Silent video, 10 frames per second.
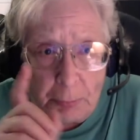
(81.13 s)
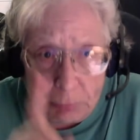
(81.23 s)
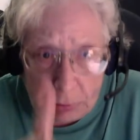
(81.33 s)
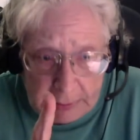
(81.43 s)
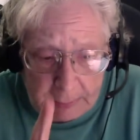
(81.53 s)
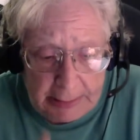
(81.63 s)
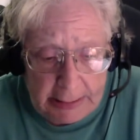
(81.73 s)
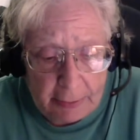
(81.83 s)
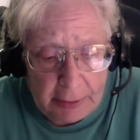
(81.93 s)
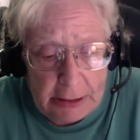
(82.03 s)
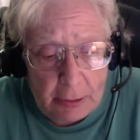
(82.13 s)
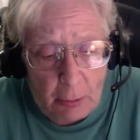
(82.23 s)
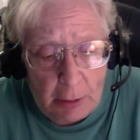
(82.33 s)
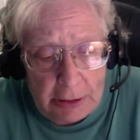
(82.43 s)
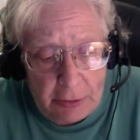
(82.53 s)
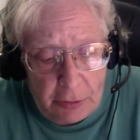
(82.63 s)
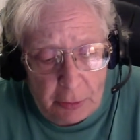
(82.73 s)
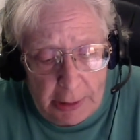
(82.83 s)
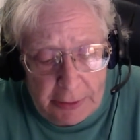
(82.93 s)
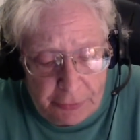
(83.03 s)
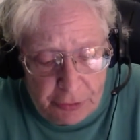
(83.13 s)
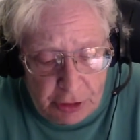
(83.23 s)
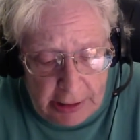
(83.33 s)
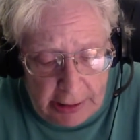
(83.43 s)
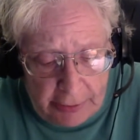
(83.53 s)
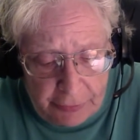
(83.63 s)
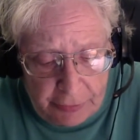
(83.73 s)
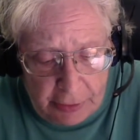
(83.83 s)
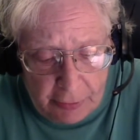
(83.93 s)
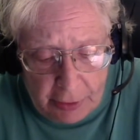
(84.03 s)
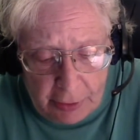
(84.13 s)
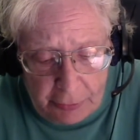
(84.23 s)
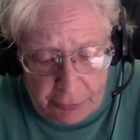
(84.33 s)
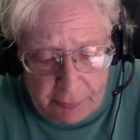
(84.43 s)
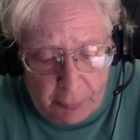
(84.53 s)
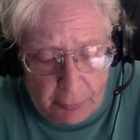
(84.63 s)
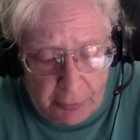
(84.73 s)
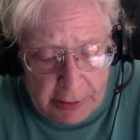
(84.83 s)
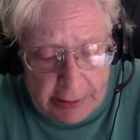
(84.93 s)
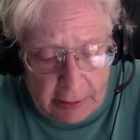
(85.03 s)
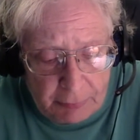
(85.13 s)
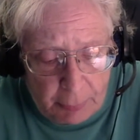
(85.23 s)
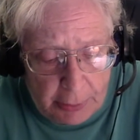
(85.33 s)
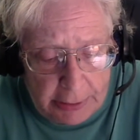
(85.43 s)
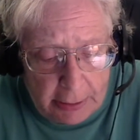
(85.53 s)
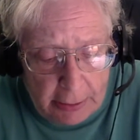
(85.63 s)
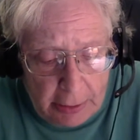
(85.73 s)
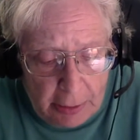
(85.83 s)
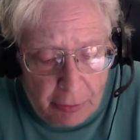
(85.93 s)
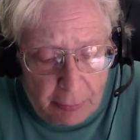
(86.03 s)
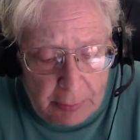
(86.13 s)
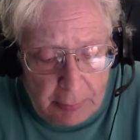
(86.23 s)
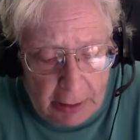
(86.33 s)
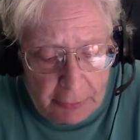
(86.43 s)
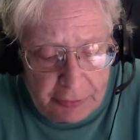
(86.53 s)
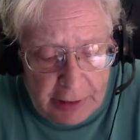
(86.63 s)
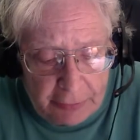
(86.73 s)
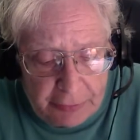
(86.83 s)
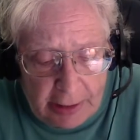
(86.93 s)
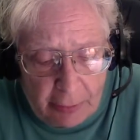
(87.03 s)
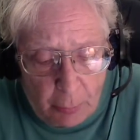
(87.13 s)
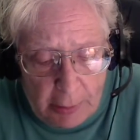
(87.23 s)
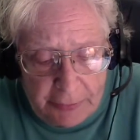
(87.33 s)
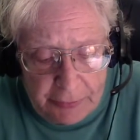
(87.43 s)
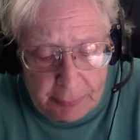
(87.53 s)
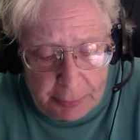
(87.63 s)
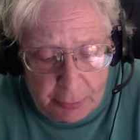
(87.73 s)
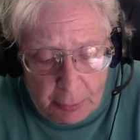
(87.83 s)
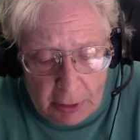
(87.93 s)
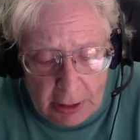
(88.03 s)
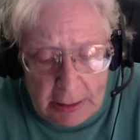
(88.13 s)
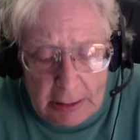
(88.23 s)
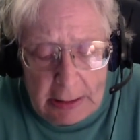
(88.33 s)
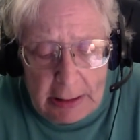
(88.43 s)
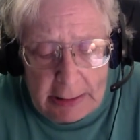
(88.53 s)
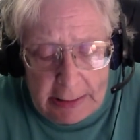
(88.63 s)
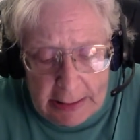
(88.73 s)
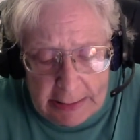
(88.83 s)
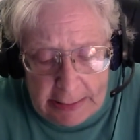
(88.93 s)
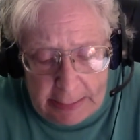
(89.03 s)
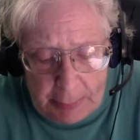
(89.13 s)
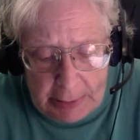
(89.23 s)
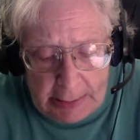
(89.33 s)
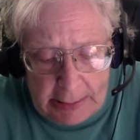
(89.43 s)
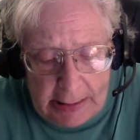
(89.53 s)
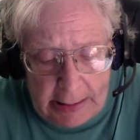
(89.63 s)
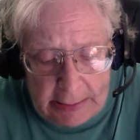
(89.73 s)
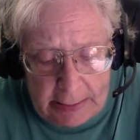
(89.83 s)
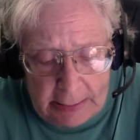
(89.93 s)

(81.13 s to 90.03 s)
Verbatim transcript: preliminary according to the USGS near the coast of Northern California, three miles south southwest of Petrolia, and that came in at